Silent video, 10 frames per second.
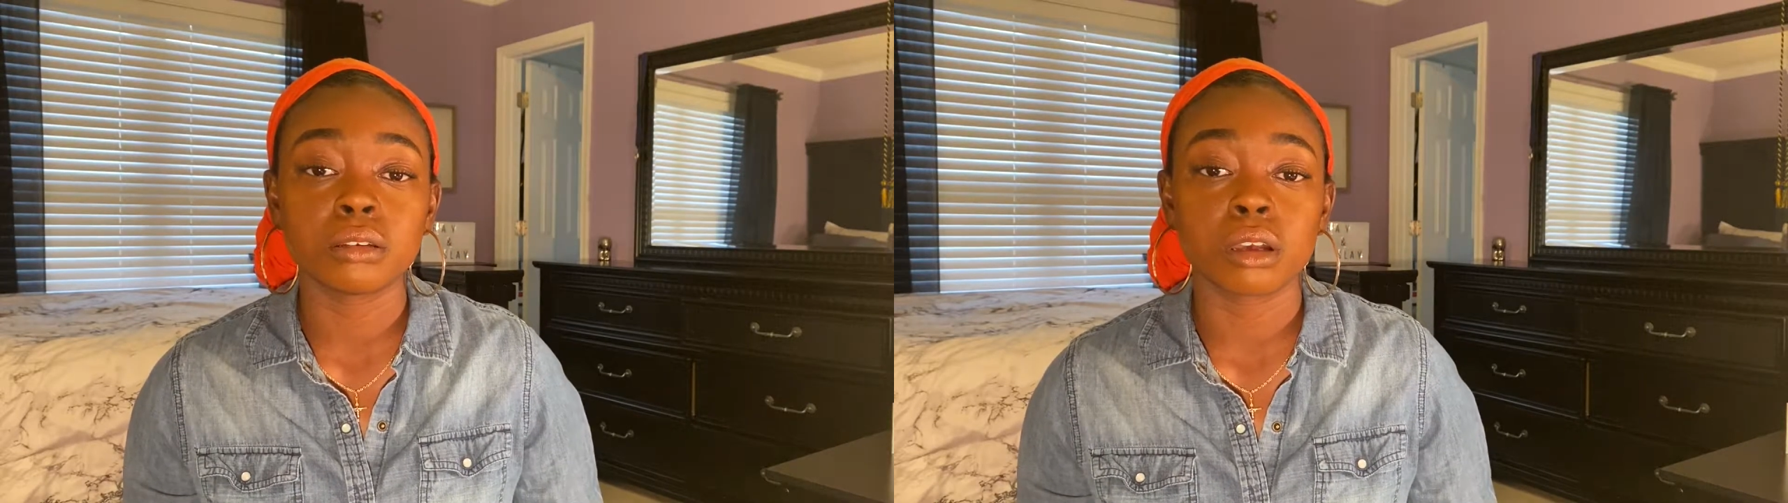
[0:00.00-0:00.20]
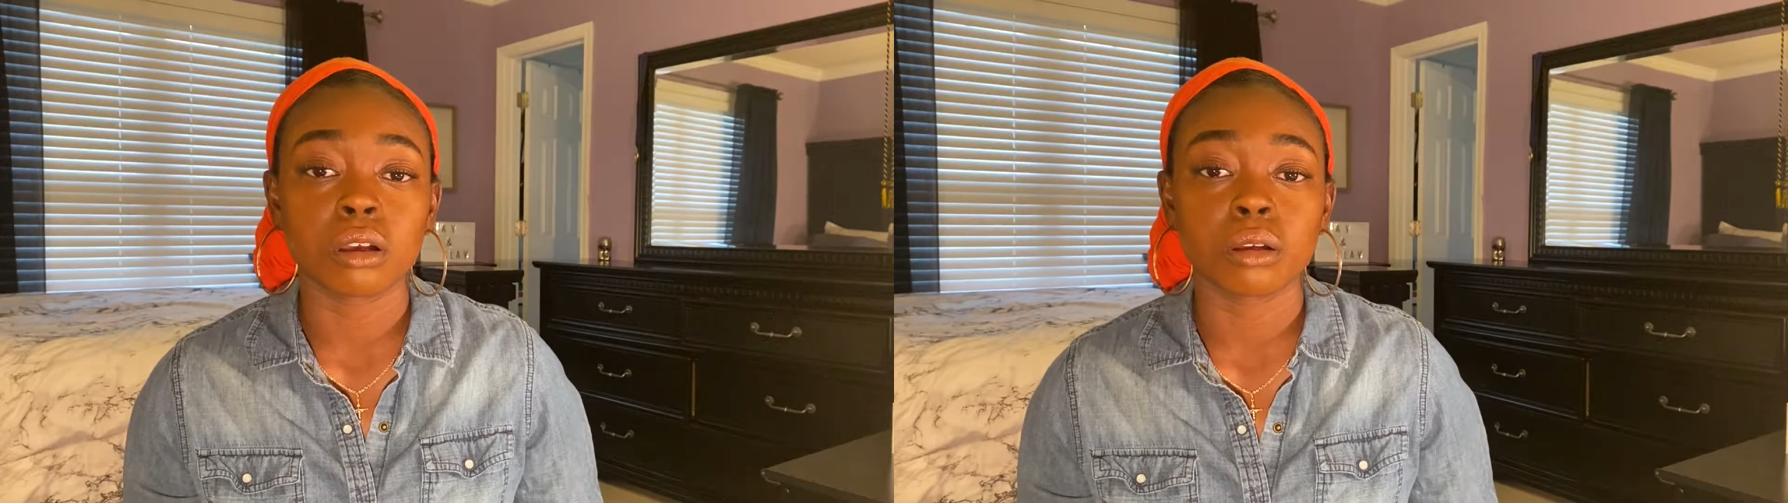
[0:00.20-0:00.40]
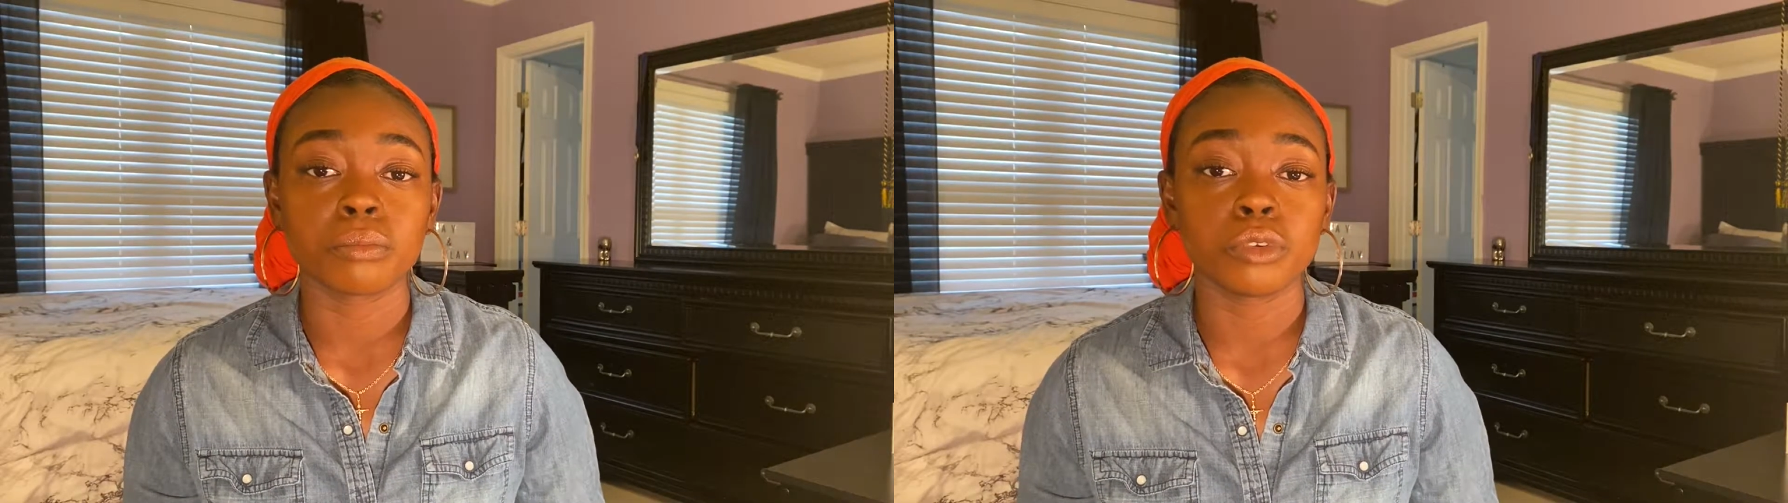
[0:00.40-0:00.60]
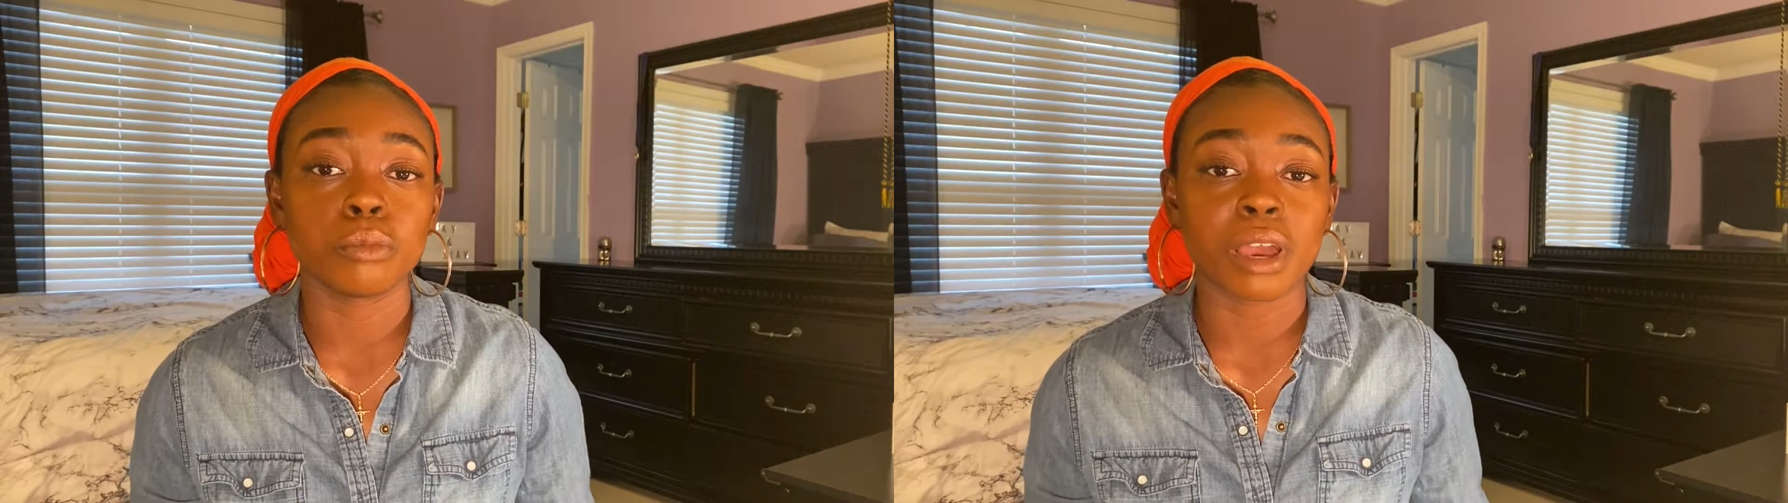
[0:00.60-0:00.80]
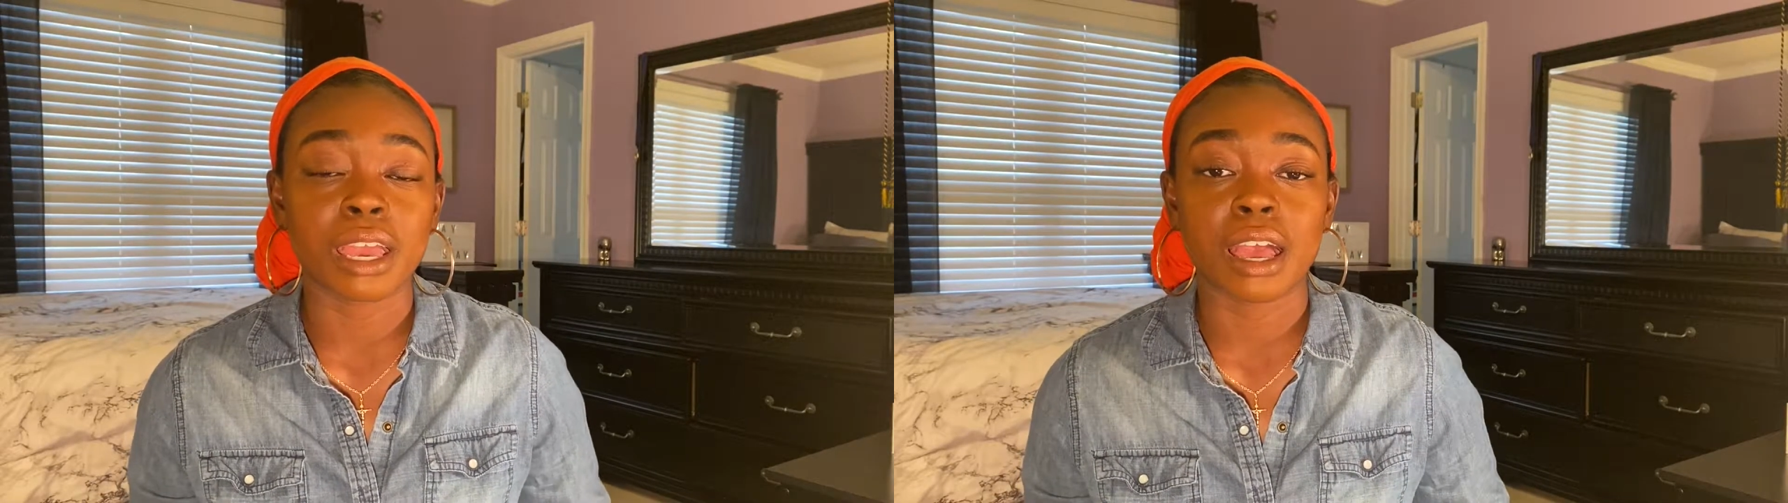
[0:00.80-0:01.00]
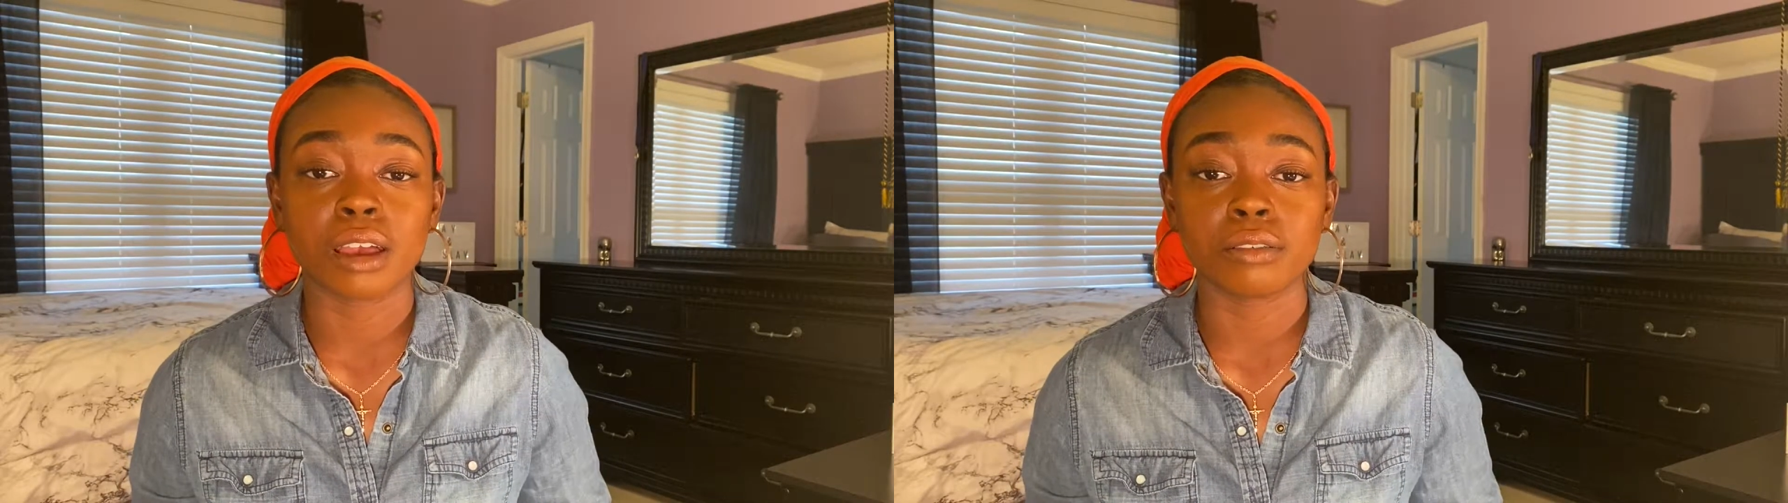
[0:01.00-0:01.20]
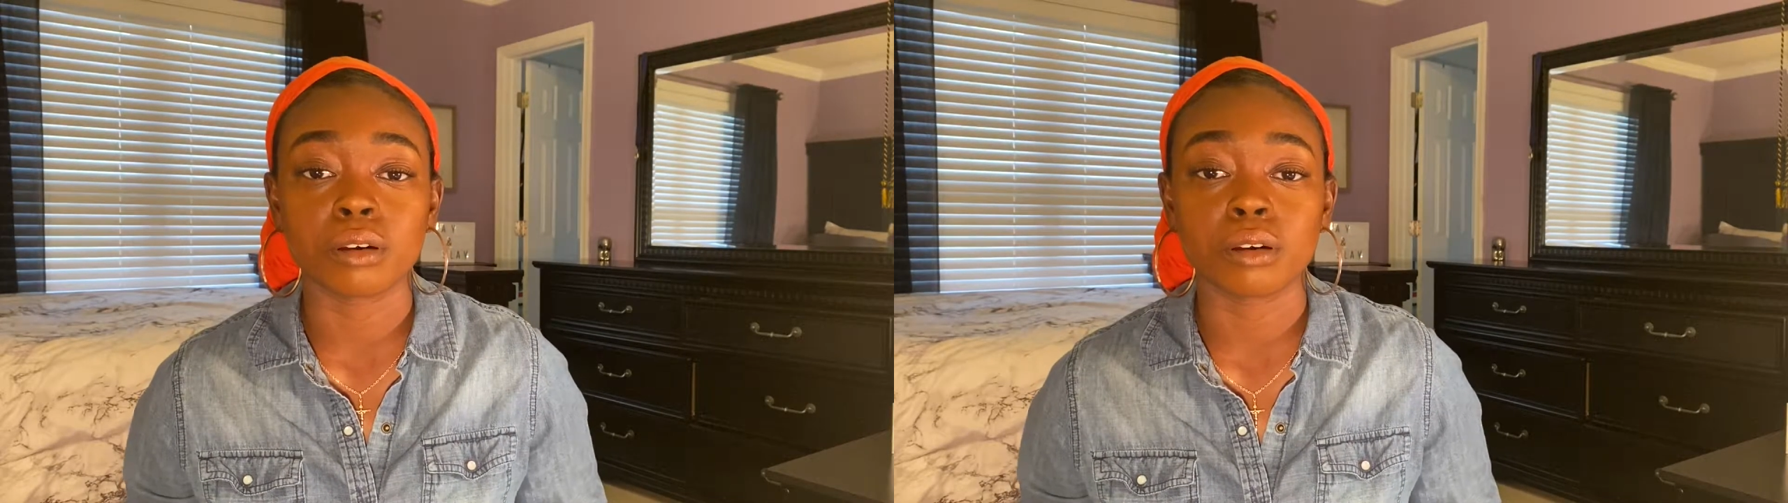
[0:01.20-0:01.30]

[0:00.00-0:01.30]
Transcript: You might have